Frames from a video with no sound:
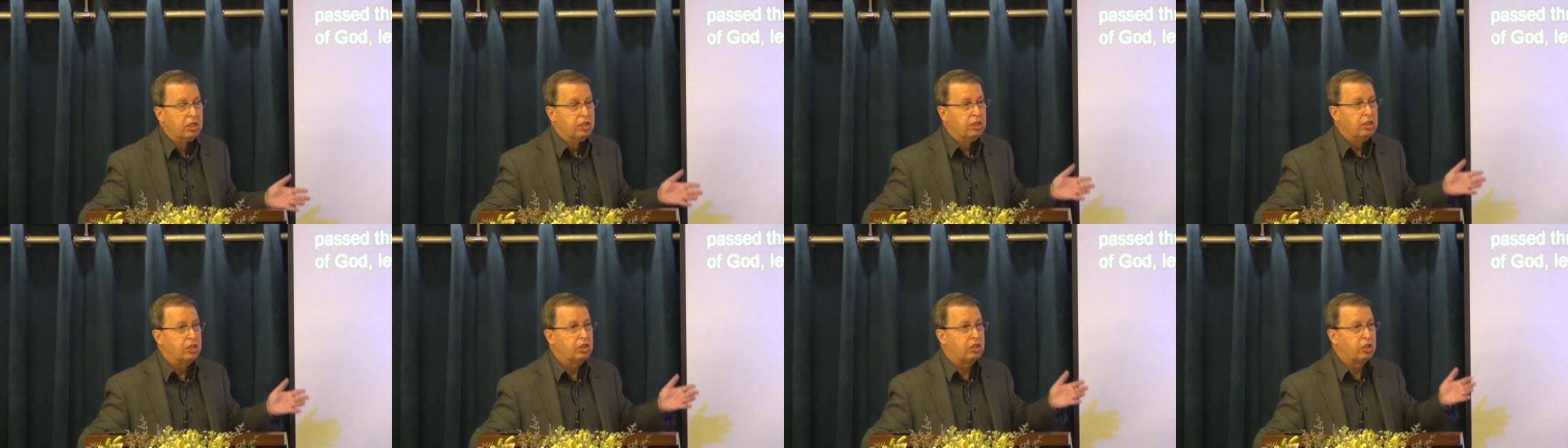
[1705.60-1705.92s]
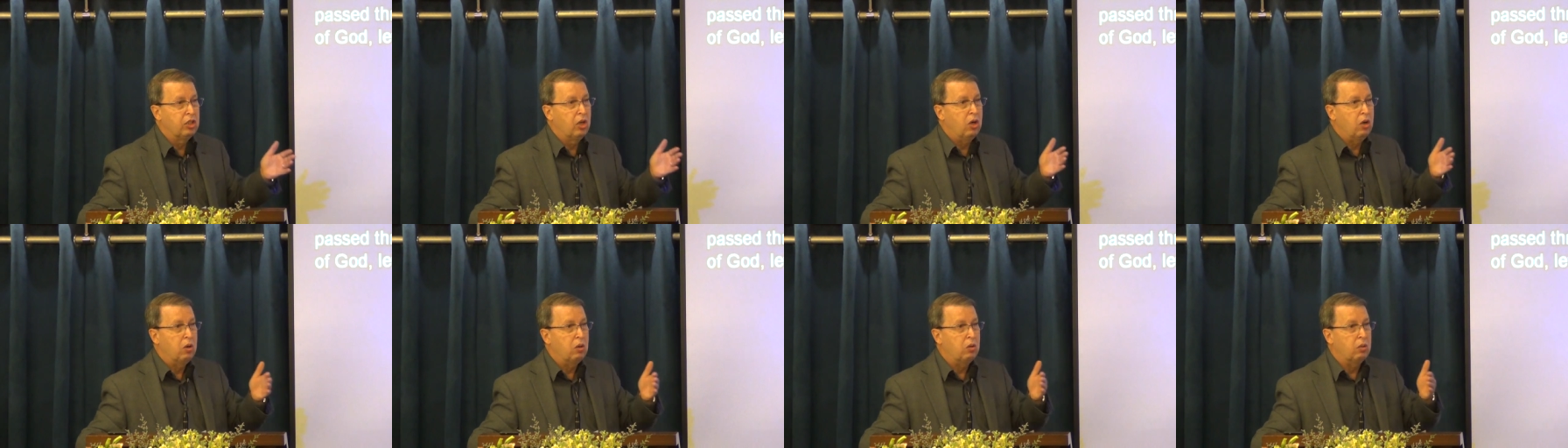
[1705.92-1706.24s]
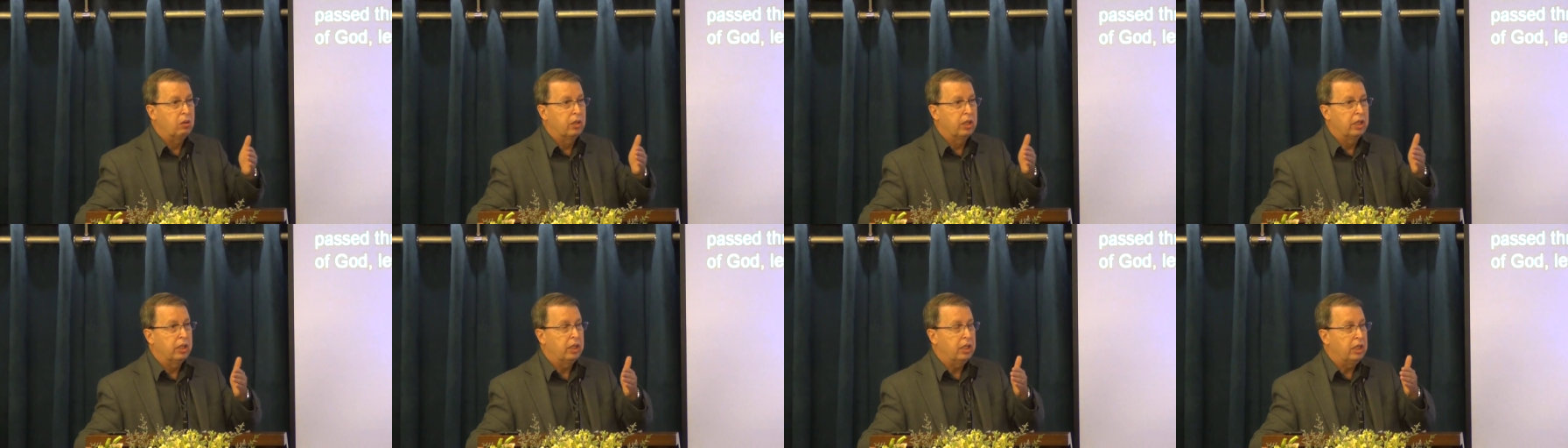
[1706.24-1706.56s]

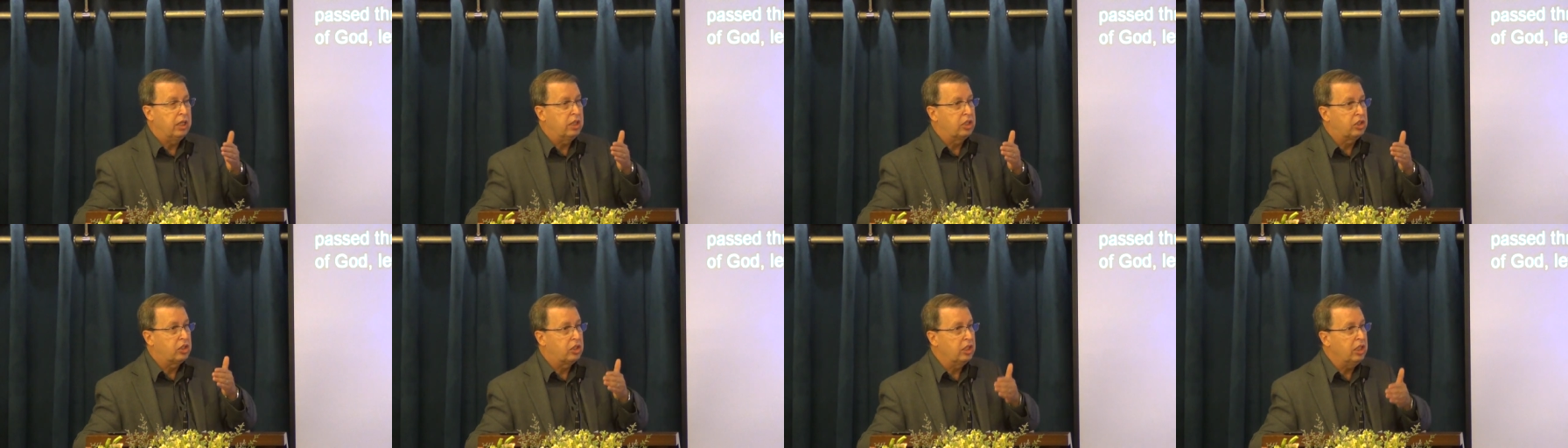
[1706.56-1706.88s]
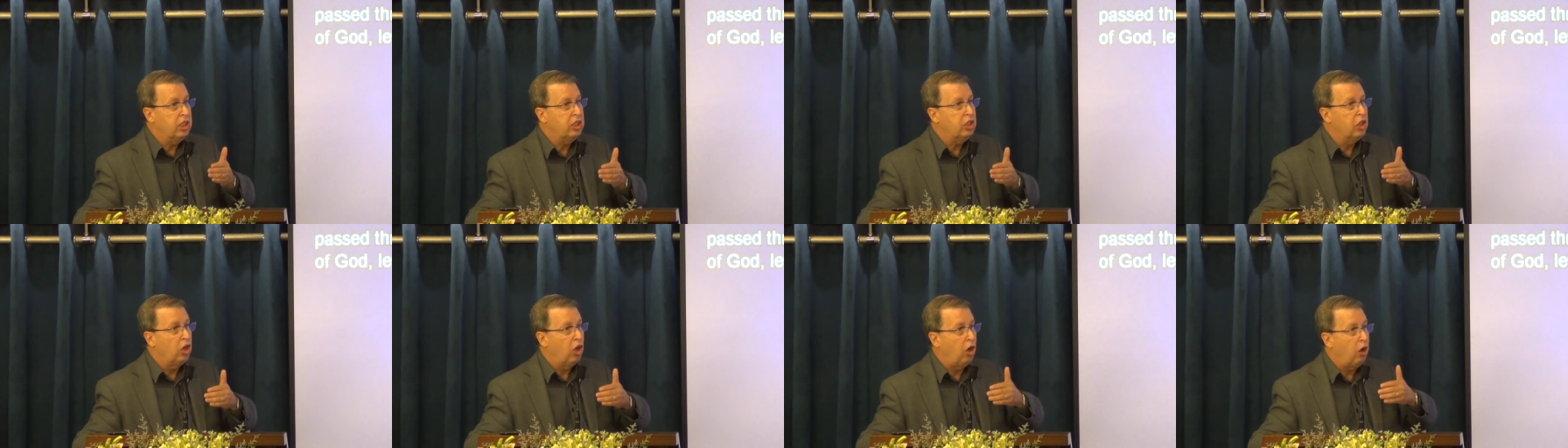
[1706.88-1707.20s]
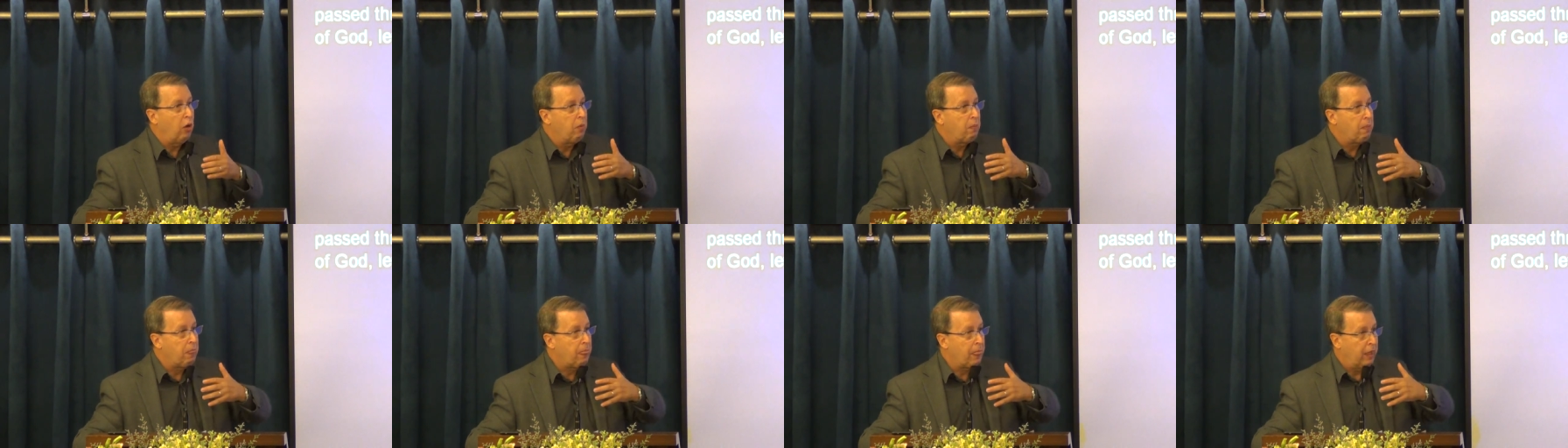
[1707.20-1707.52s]
So it's
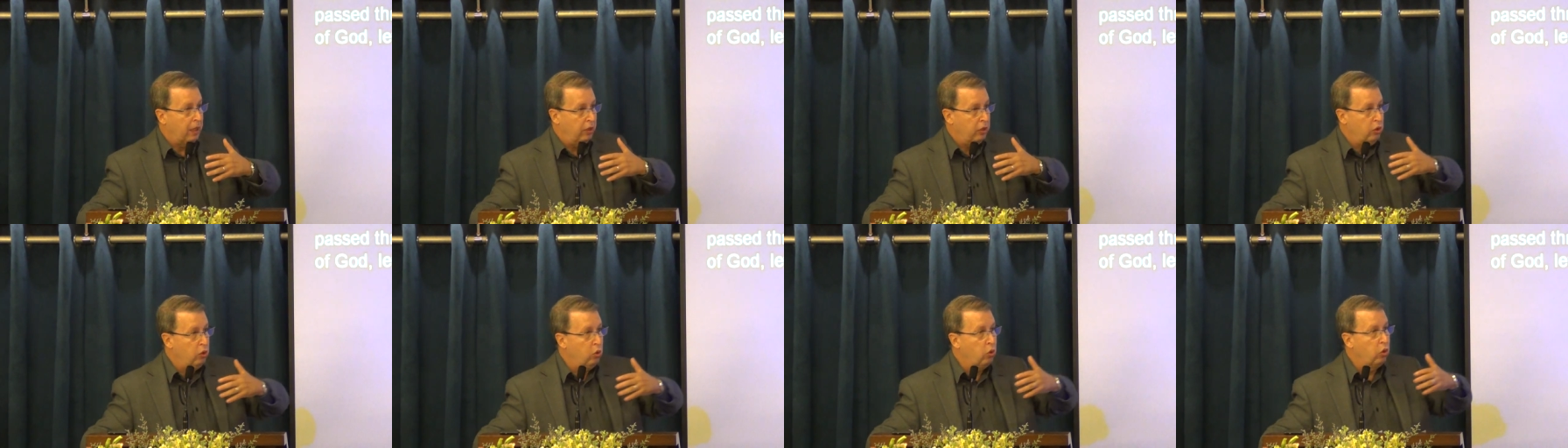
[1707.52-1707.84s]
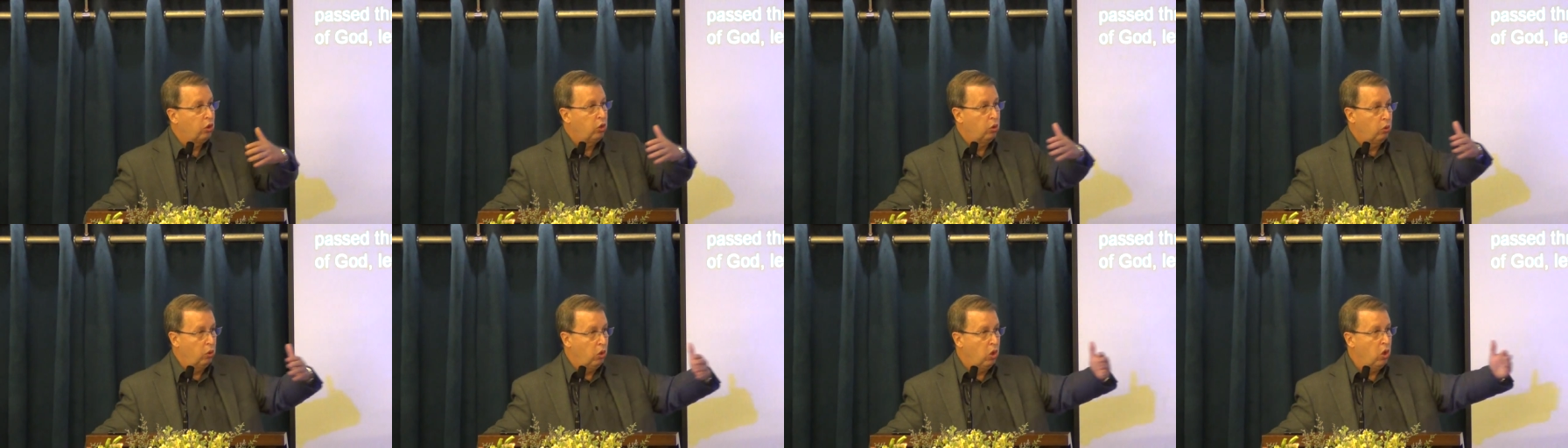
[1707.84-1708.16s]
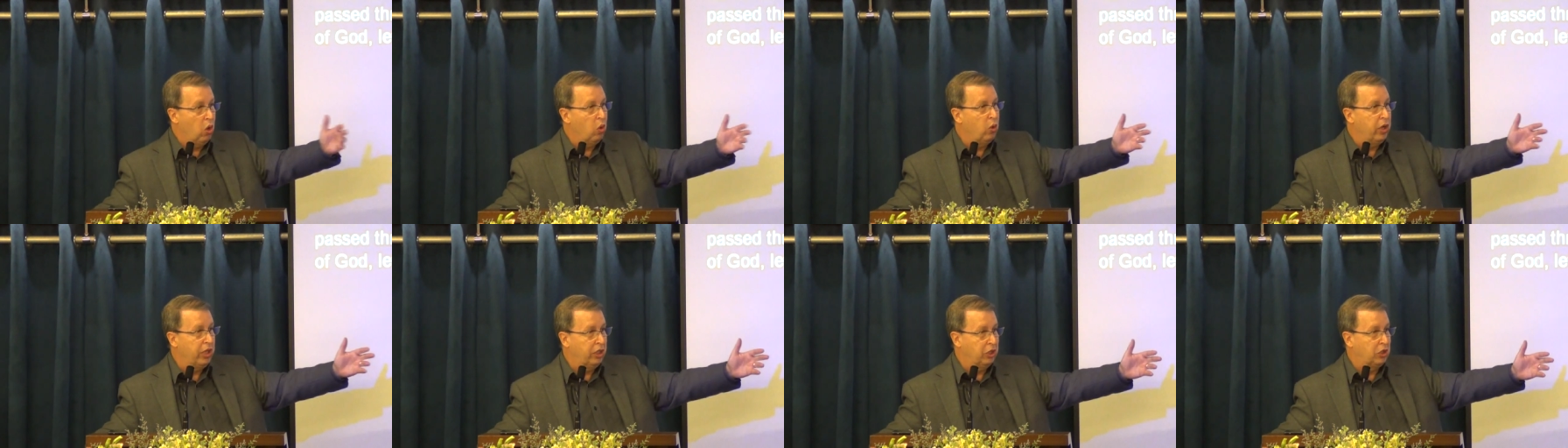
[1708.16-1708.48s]
either you
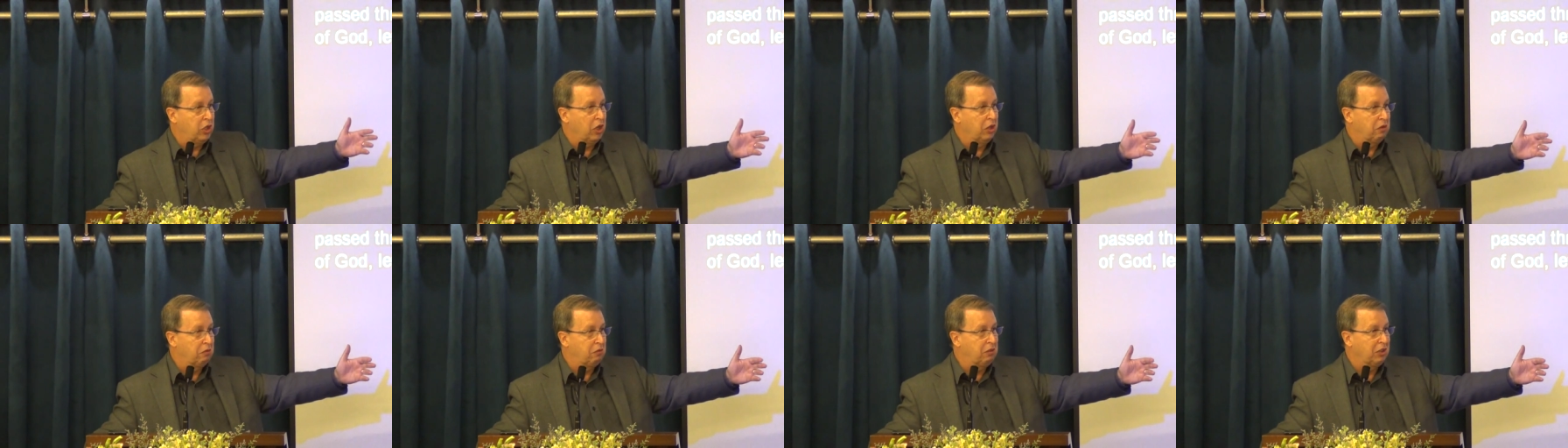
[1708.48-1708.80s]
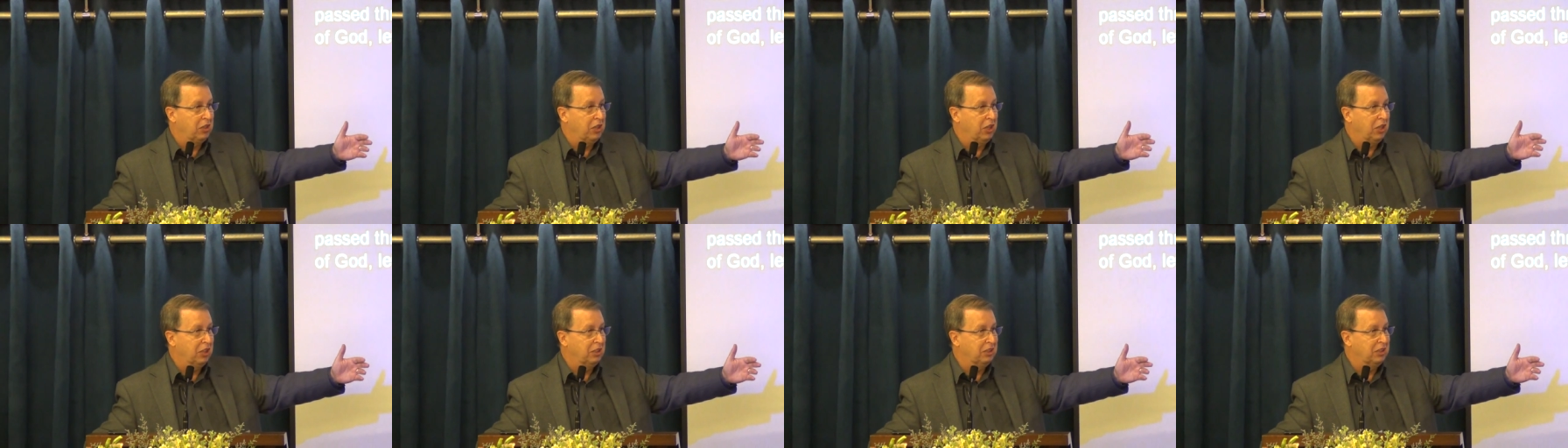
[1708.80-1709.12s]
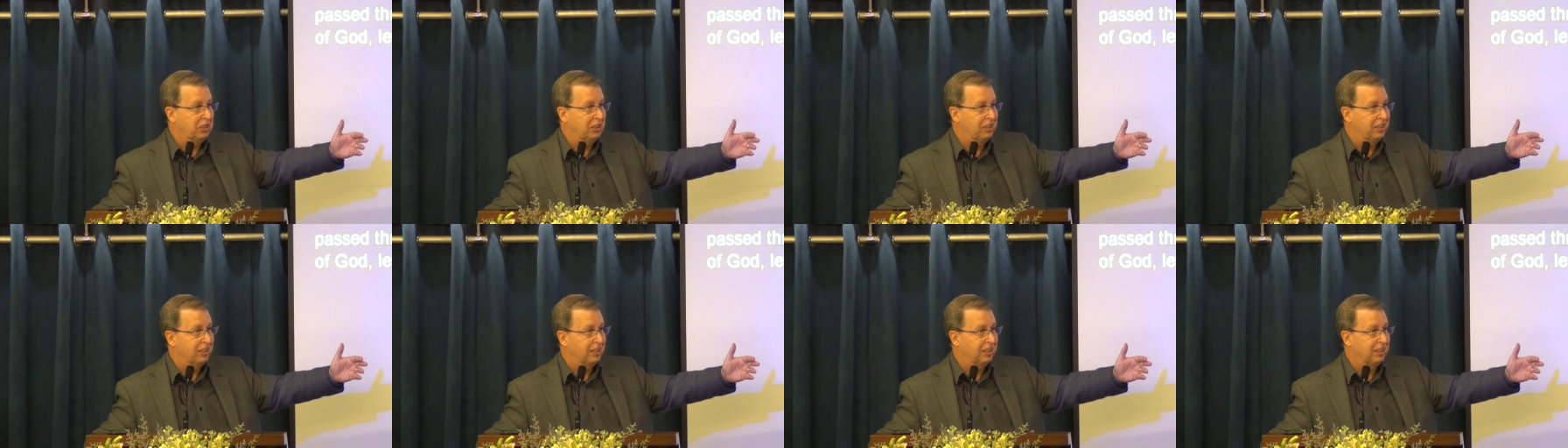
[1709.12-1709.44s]
grow in
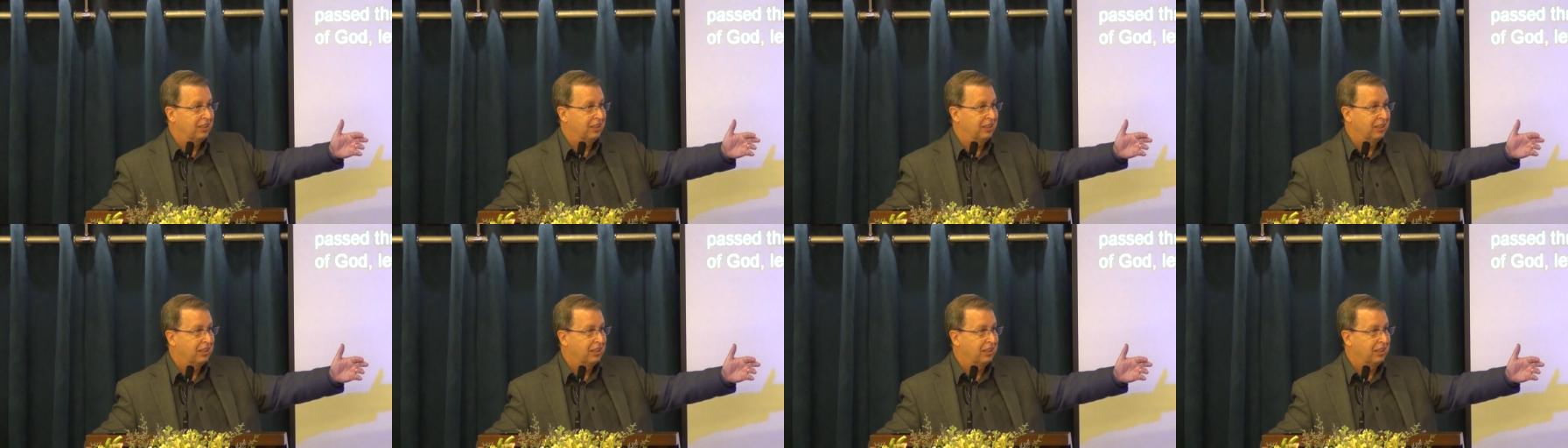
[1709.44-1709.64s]
confidence,